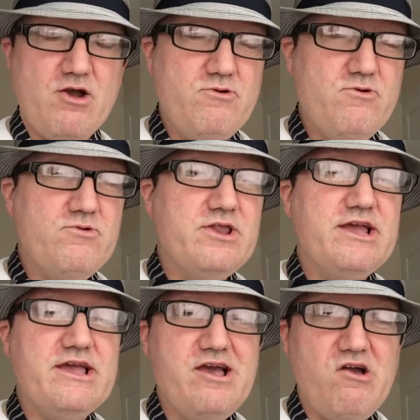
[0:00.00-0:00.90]

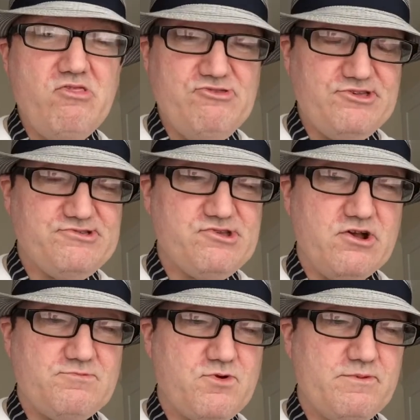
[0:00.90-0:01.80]
only
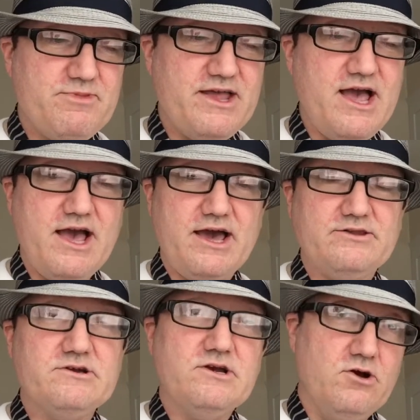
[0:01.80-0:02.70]
discharge problem they had,